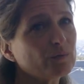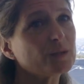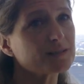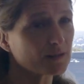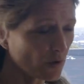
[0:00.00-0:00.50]

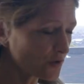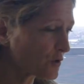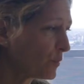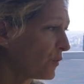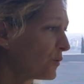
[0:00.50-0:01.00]
If it's
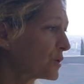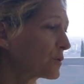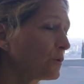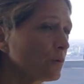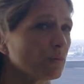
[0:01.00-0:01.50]
not
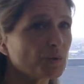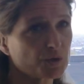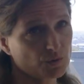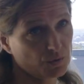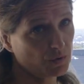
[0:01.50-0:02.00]
superficial, we
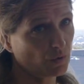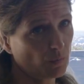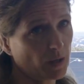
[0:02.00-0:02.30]
should do